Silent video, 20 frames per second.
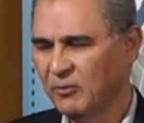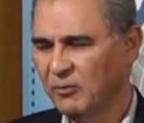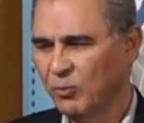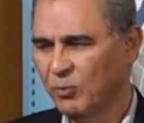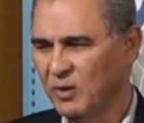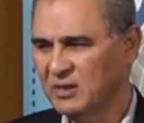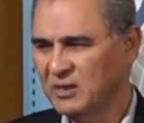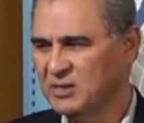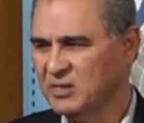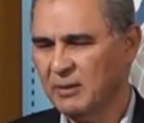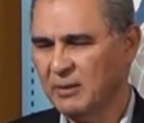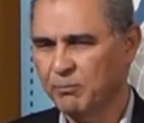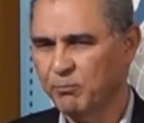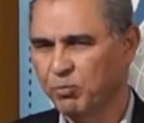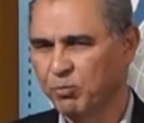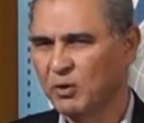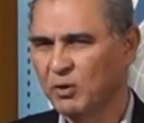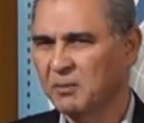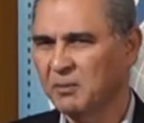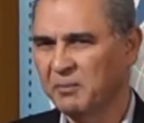once a
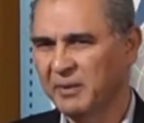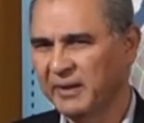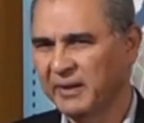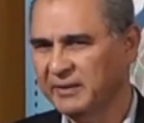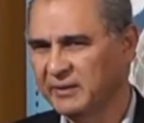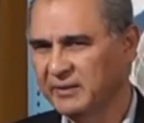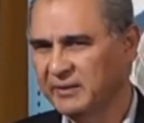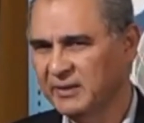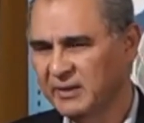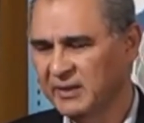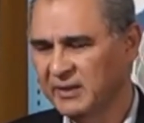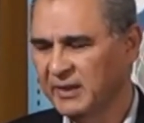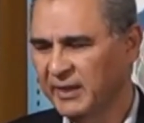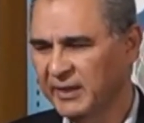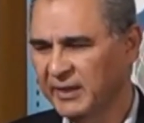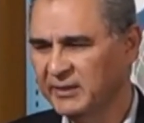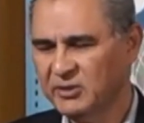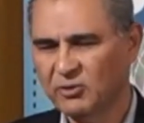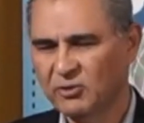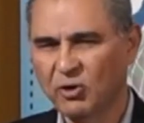poor man
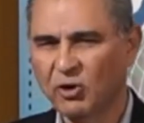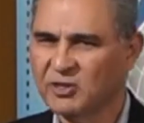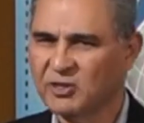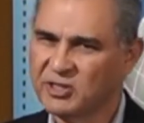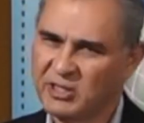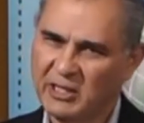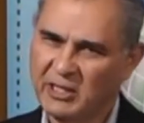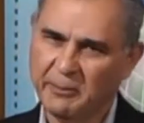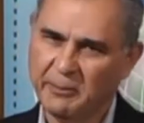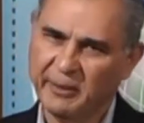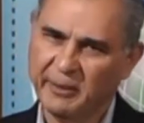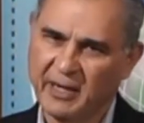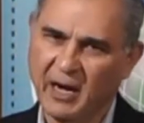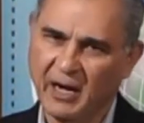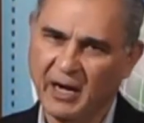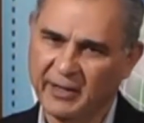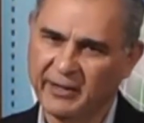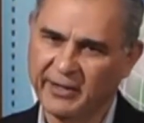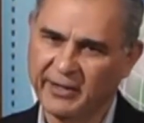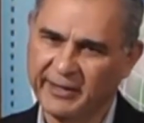is not sleeping
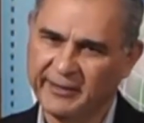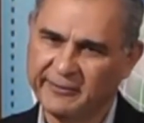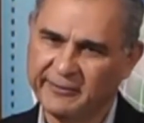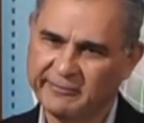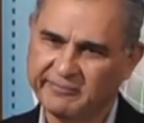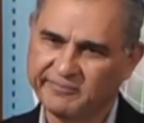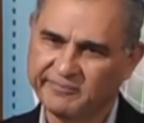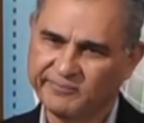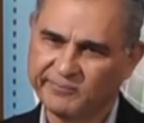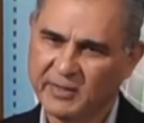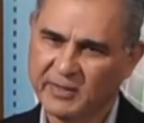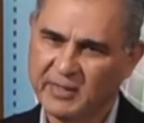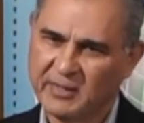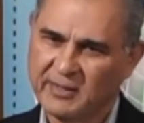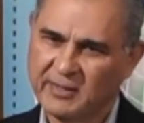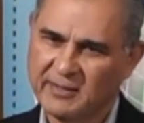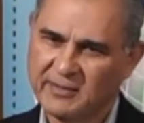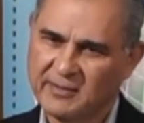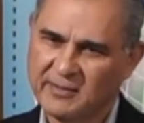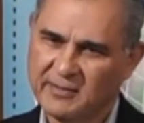hungry.
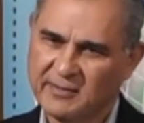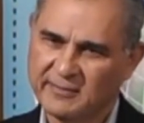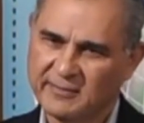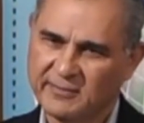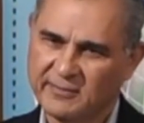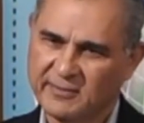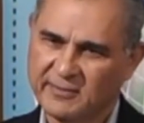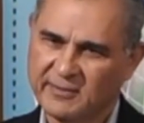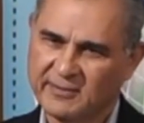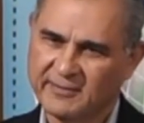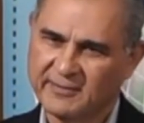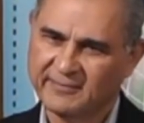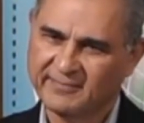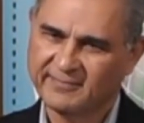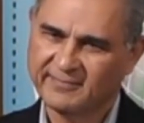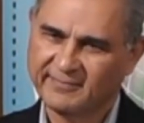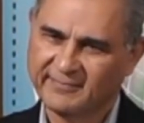That's right.